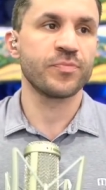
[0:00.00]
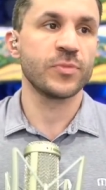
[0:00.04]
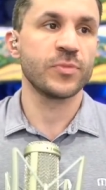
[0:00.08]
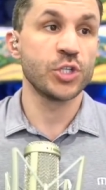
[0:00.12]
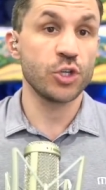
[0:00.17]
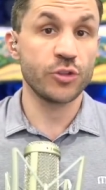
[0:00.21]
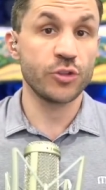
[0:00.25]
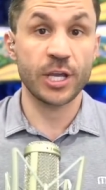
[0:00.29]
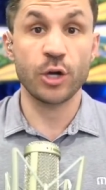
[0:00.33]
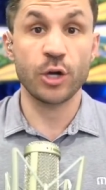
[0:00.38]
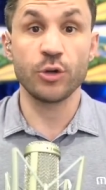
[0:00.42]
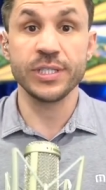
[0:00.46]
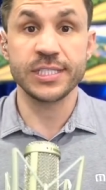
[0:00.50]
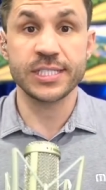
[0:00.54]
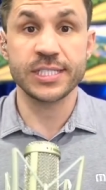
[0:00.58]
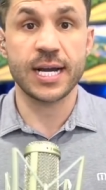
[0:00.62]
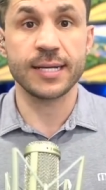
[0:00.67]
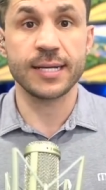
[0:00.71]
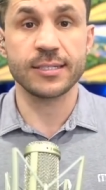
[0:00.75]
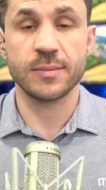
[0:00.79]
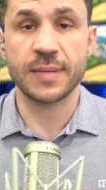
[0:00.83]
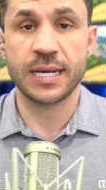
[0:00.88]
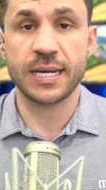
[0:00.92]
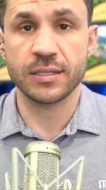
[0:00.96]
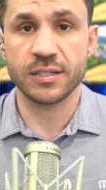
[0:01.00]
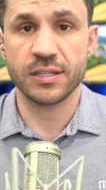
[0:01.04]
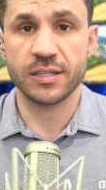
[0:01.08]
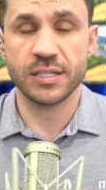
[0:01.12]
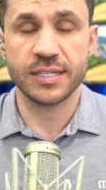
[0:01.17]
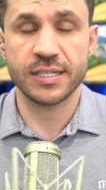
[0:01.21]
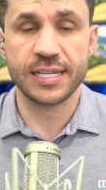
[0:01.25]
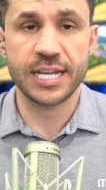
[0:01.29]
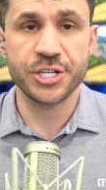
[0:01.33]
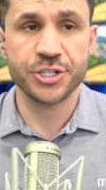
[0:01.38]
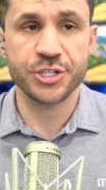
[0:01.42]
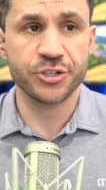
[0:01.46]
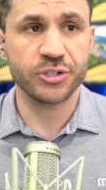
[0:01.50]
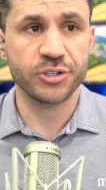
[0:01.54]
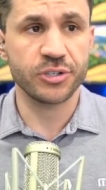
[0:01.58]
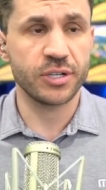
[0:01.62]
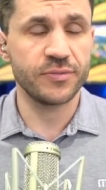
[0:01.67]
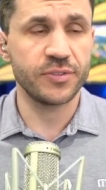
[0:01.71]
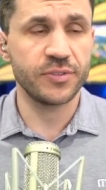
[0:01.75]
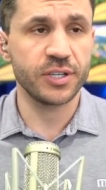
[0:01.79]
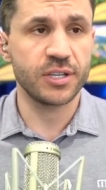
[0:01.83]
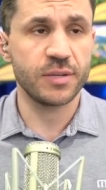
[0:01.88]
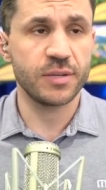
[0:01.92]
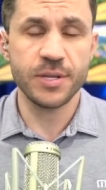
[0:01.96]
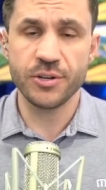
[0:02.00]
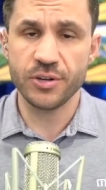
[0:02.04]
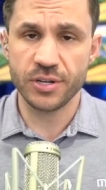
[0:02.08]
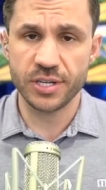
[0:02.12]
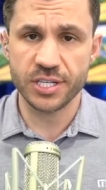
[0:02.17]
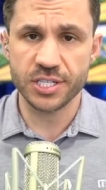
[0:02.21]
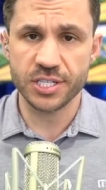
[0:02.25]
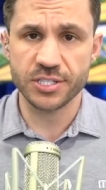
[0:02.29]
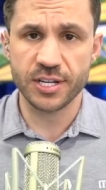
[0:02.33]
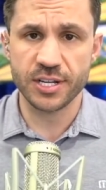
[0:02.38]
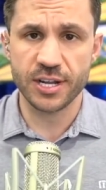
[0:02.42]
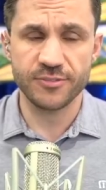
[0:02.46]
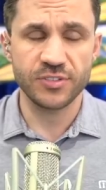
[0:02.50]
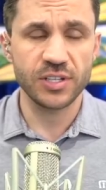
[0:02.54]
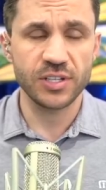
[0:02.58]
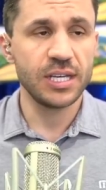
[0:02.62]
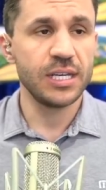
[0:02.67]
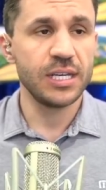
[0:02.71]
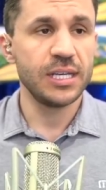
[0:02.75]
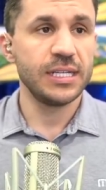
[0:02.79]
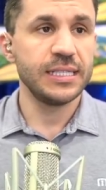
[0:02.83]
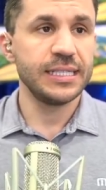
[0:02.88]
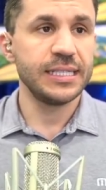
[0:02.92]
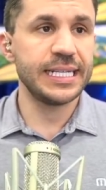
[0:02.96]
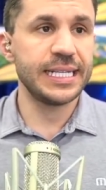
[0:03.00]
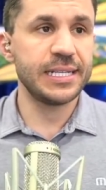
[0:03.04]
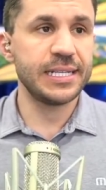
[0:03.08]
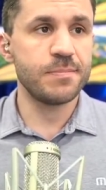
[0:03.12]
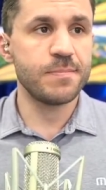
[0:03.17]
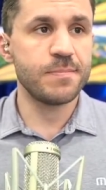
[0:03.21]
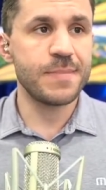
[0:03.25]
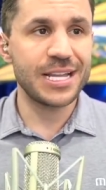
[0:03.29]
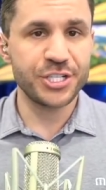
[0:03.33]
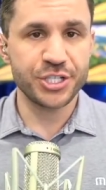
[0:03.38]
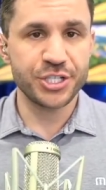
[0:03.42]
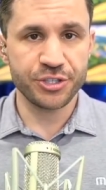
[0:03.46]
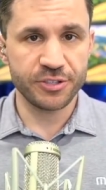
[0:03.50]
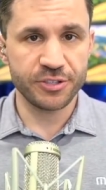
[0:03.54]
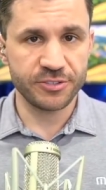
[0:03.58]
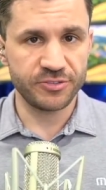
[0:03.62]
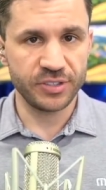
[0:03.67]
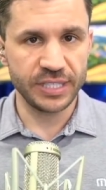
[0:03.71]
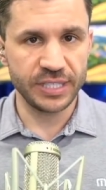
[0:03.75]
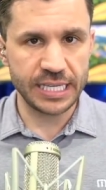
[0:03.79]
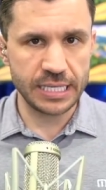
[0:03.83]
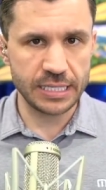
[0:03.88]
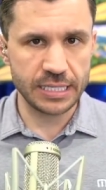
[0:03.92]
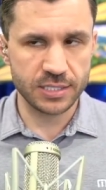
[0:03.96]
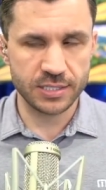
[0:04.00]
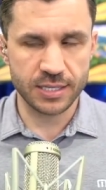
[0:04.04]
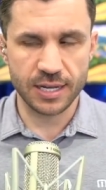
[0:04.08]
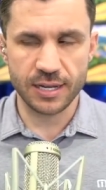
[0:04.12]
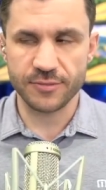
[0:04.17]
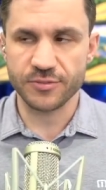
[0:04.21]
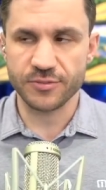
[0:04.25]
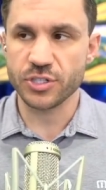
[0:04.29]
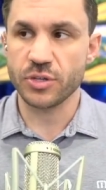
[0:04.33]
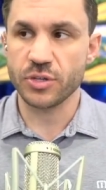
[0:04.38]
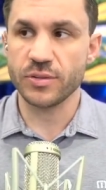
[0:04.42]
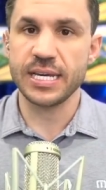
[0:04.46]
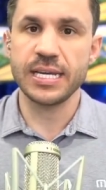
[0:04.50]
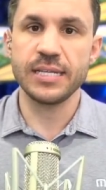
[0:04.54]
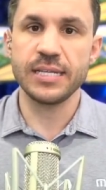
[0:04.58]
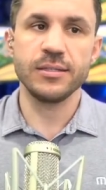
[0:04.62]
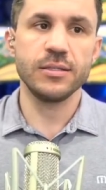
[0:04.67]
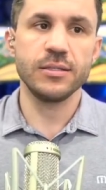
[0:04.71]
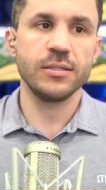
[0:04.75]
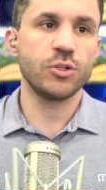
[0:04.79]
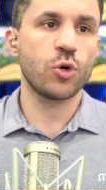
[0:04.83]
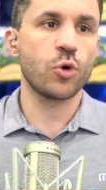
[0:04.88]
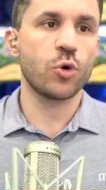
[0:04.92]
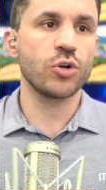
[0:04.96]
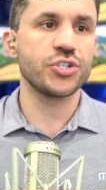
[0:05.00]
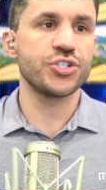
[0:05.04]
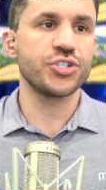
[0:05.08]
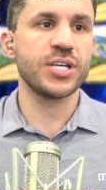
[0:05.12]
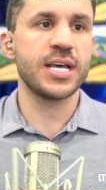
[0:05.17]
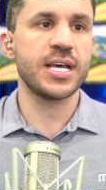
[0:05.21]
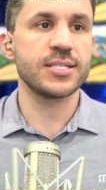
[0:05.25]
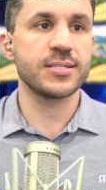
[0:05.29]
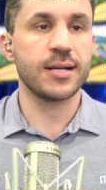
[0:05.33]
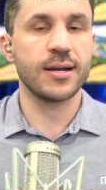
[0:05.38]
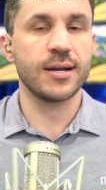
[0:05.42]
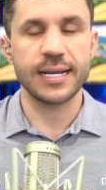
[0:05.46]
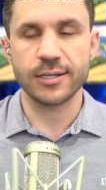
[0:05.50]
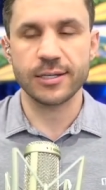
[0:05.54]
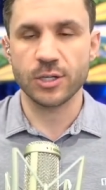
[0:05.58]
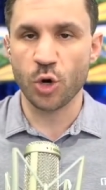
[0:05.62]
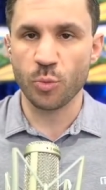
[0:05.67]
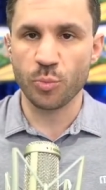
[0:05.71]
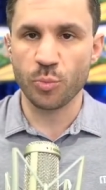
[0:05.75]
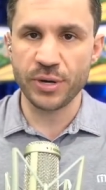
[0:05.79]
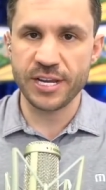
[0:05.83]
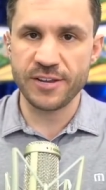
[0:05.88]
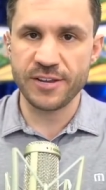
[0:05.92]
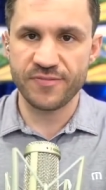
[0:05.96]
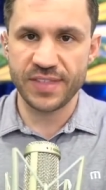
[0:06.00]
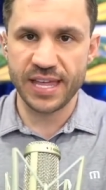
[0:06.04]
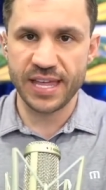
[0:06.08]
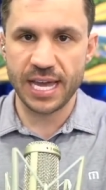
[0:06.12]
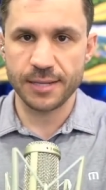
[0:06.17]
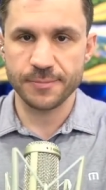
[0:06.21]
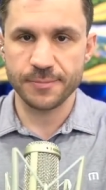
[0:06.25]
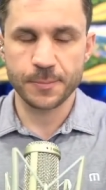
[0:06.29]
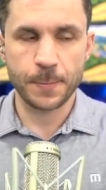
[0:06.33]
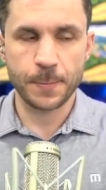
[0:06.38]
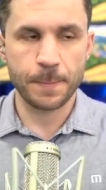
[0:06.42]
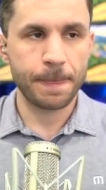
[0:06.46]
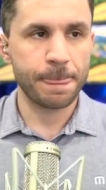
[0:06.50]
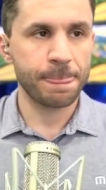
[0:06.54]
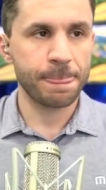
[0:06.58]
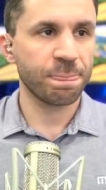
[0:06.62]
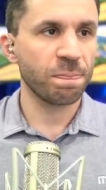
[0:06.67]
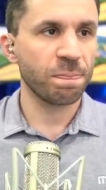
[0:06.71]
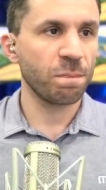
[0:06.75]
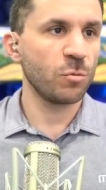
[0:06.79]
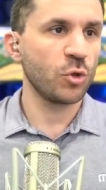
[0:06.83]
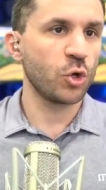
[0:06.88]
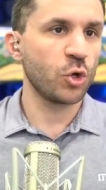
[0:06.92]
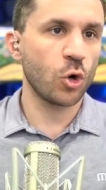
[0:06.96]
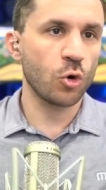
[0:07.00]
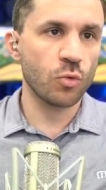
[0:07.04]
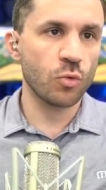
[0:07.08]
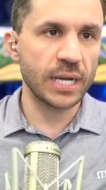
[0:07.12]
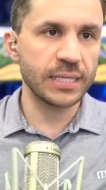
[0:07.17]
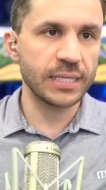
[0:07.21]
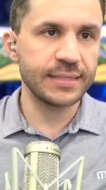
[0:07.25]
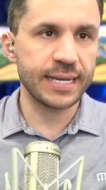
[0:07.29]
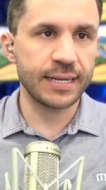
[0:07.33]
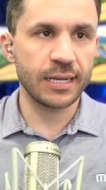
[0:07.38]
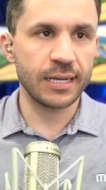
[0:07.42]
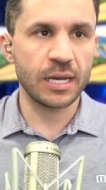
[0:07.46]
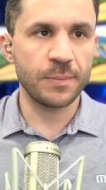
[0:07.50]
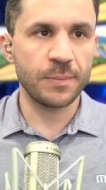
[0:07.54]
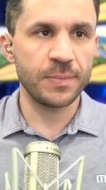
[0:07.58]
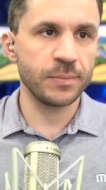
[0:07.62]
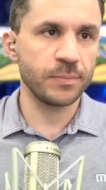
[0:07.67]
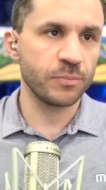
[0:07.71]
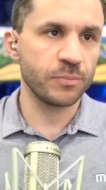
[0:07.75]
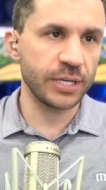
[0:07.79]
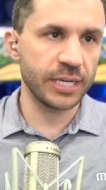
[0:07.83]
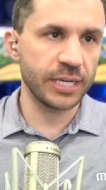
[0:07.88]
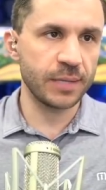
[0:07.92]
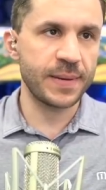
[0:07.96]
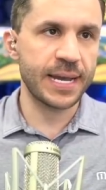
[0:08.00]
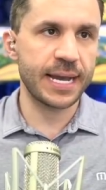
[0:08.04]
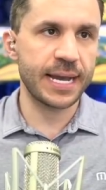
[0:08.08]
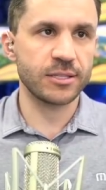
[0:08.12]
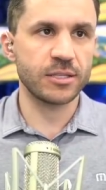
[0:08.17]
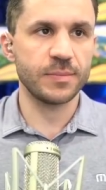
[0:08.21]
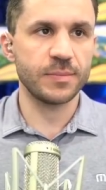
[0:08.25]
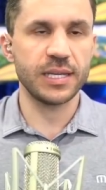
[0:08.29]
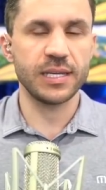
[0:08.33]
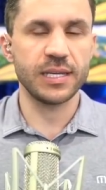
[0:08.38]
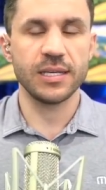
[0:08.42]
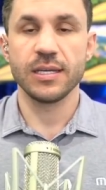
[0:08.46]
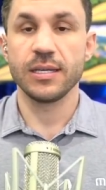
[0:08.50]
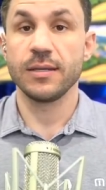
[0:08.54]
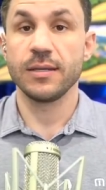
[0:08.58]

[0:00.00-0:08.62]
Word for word: So they only talked about the danger of the community stuff. They didn't mention the fleeing stuff. So then court says, all right, go brief that. Go write that up and bring it back to me.